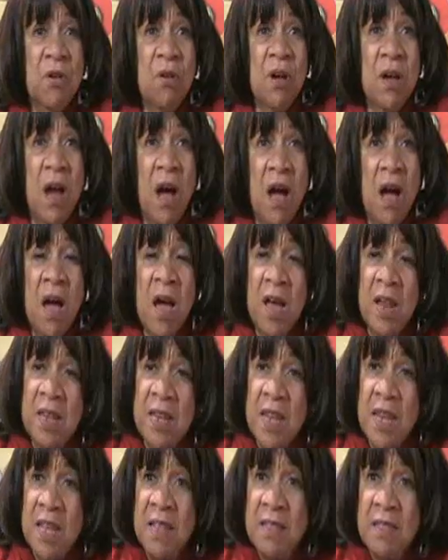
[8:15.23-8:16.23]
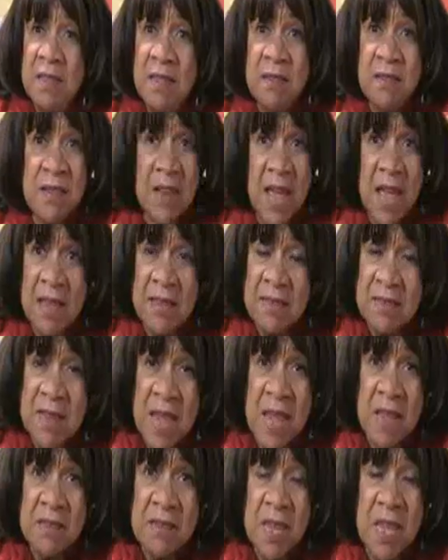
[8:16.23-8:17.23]
you know, God in these
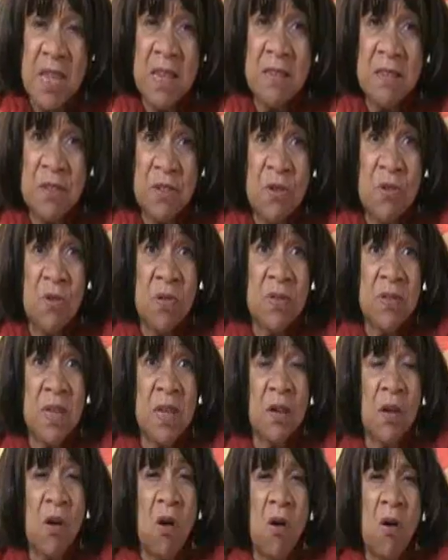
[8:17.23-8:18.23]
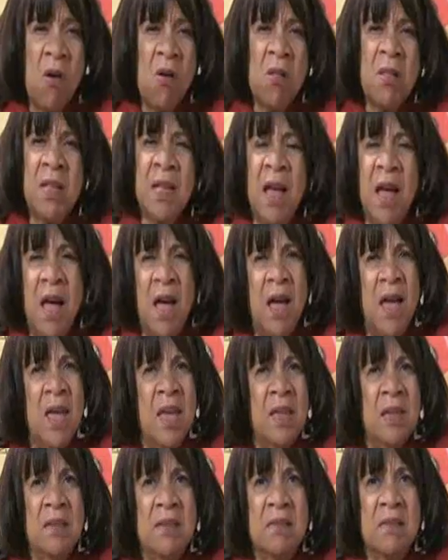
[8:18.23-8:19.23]
last days, He's using all
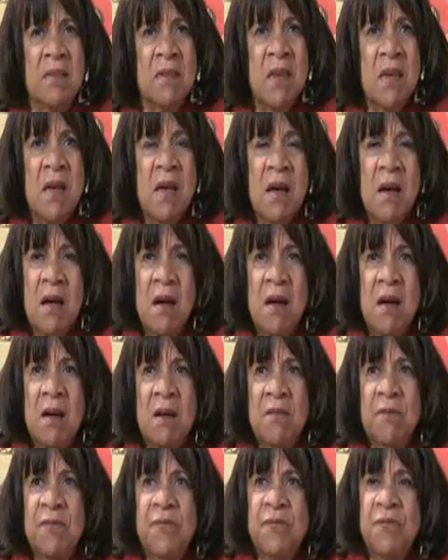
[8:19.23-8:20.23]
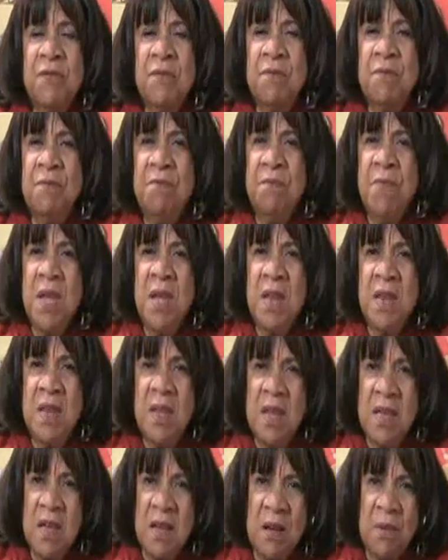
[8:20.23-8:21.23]
kinds of
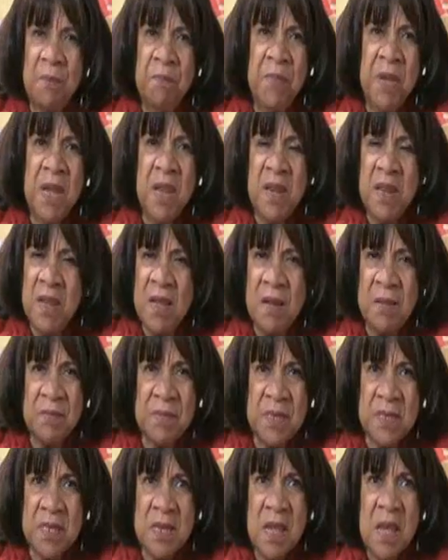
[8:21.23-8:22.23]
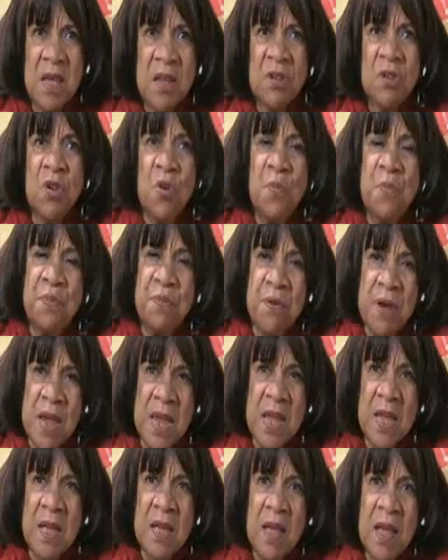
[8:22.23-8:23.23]
media, mediums to
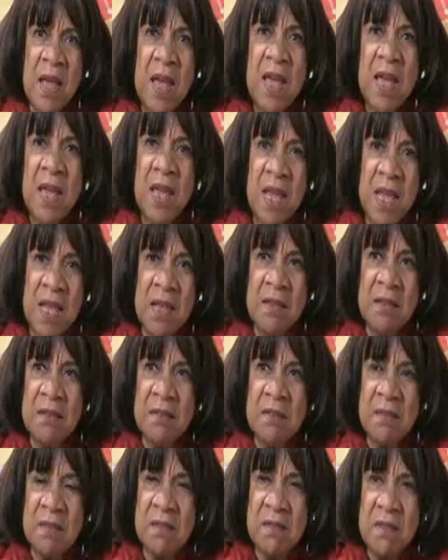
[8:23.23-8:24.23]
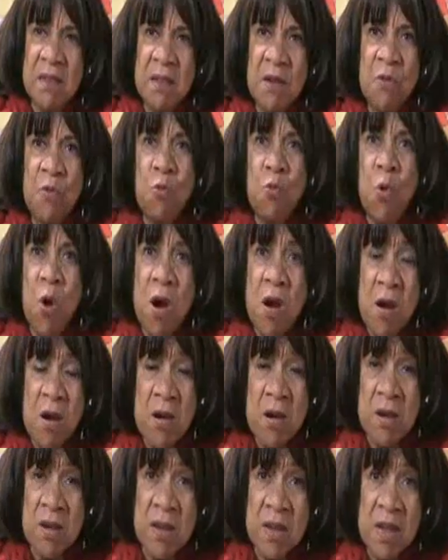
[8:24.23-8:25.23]
bring His
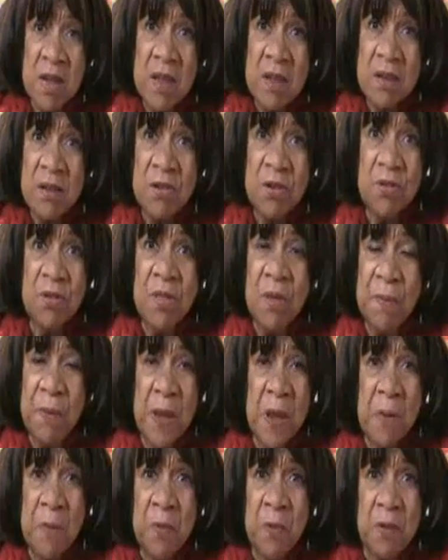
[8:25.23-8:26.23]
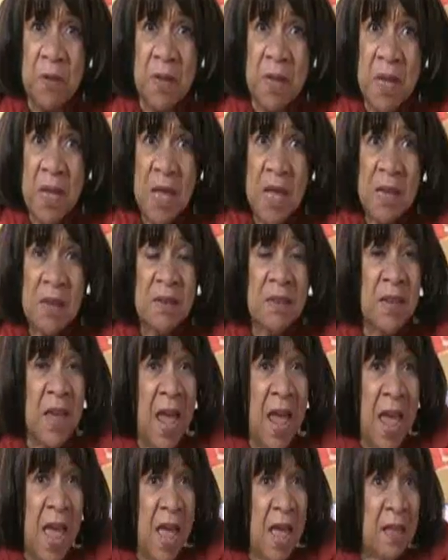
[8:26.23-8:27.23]
word to the people. Absolutely.
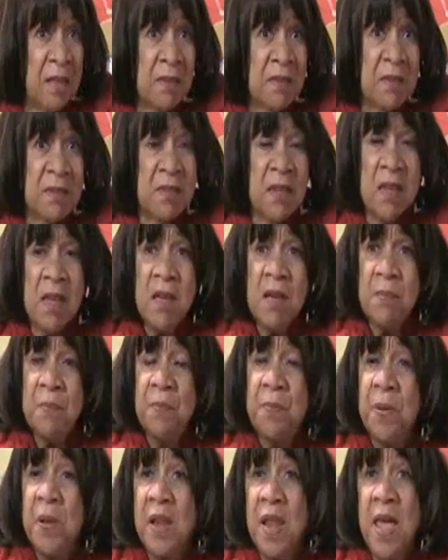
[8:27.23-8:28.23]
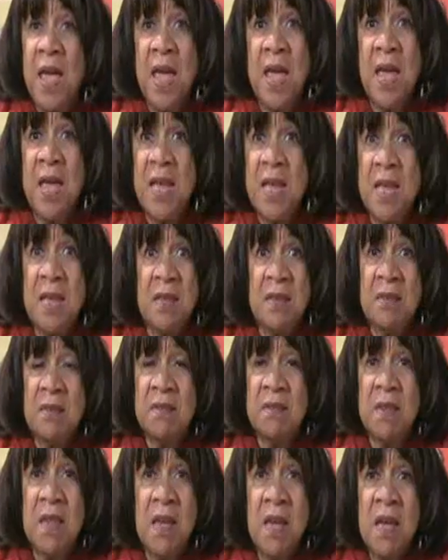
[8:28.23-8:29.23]
Dance,
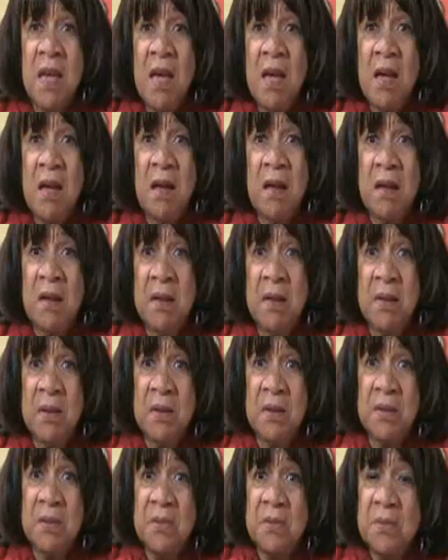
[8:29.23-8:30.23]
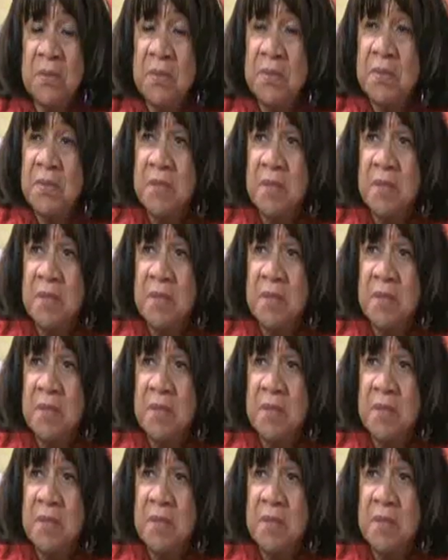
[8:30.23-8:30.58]
plays, uh,